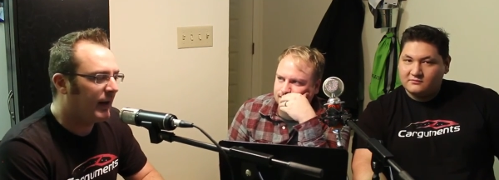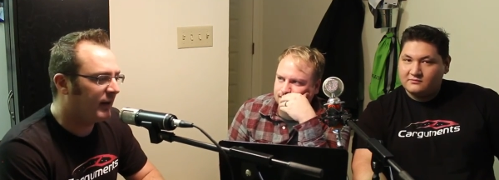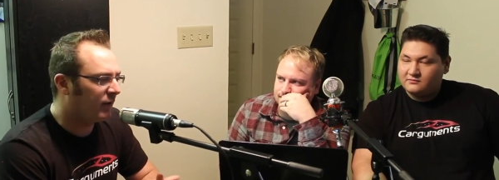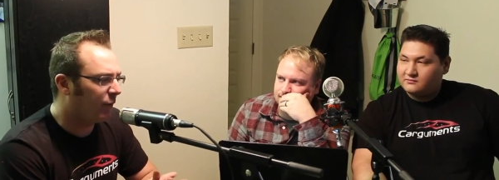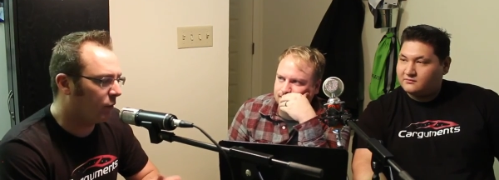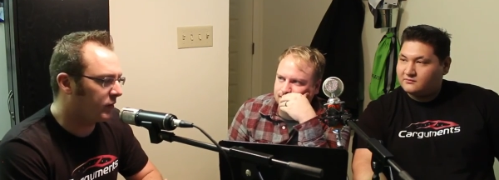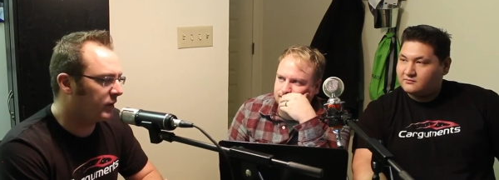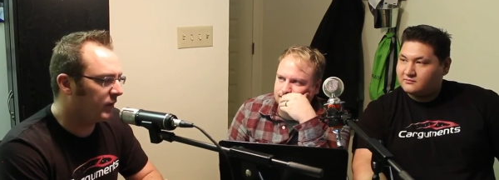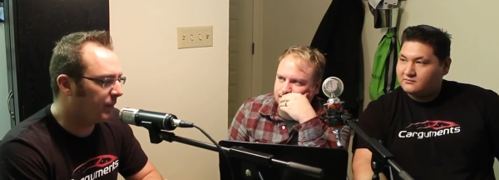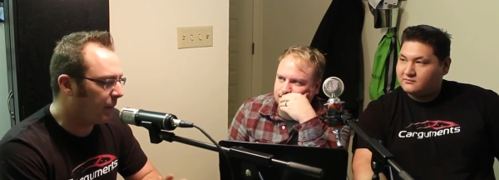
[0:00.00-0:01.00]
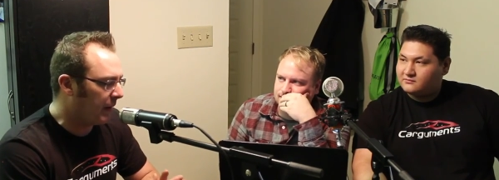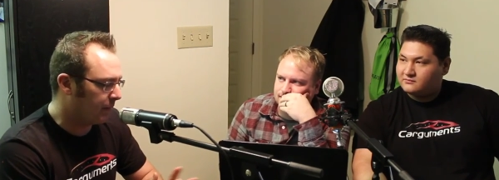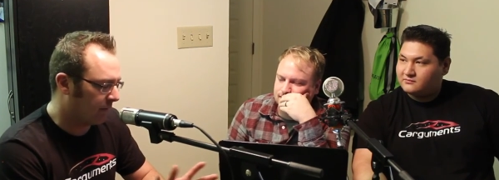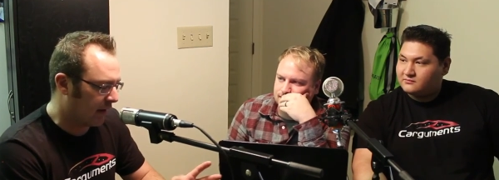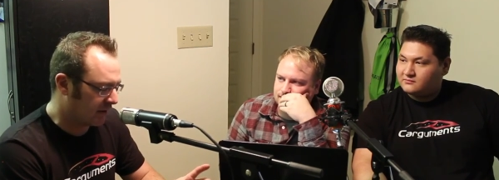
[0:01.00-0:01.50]
Speaker 1: And unfortunately,
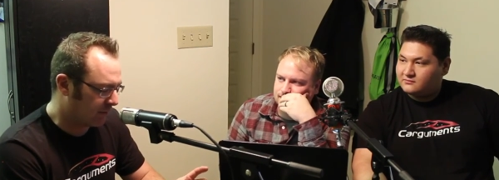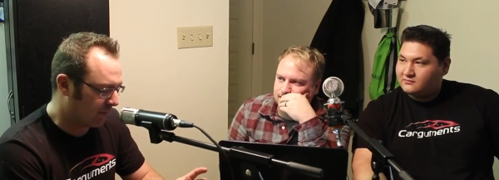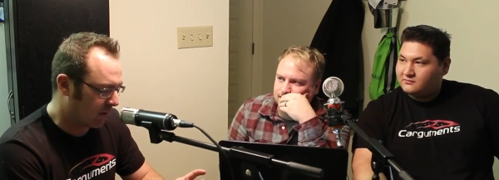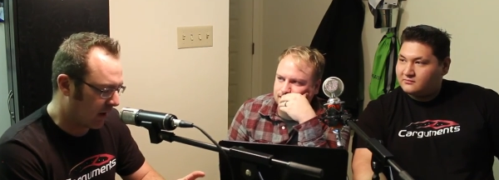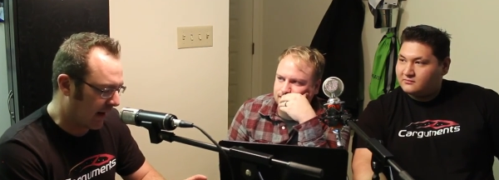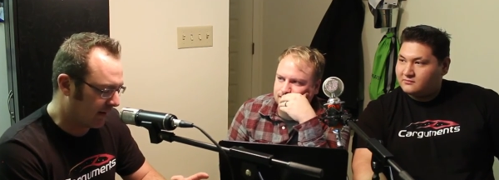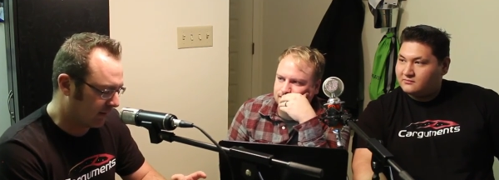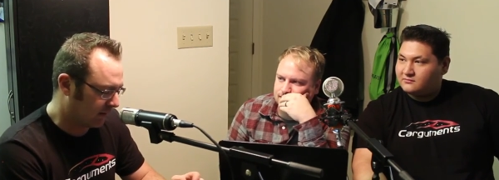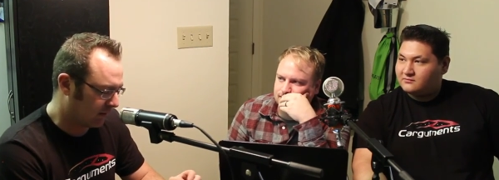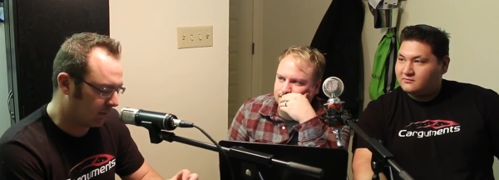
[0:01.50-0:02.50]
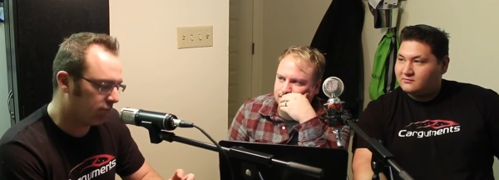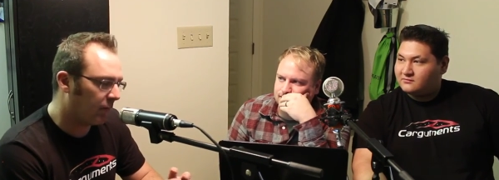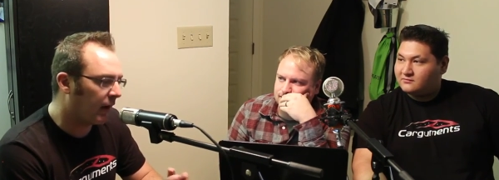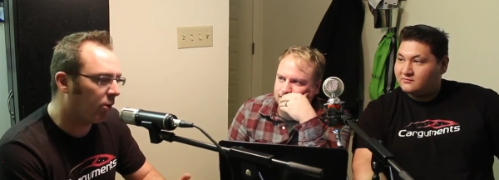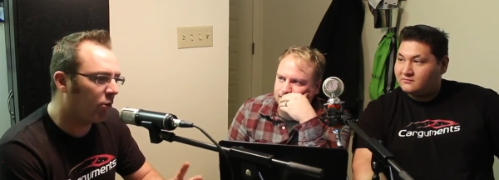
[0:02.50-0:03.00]
people have asked me for hats.
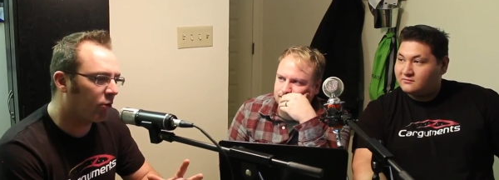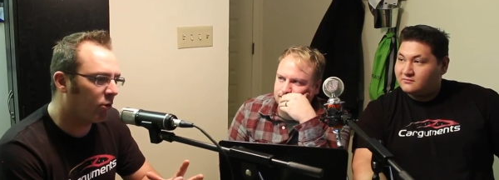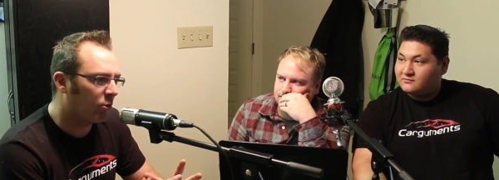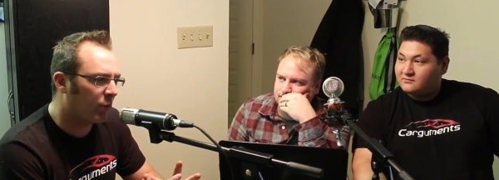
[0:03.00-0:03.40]
My logo will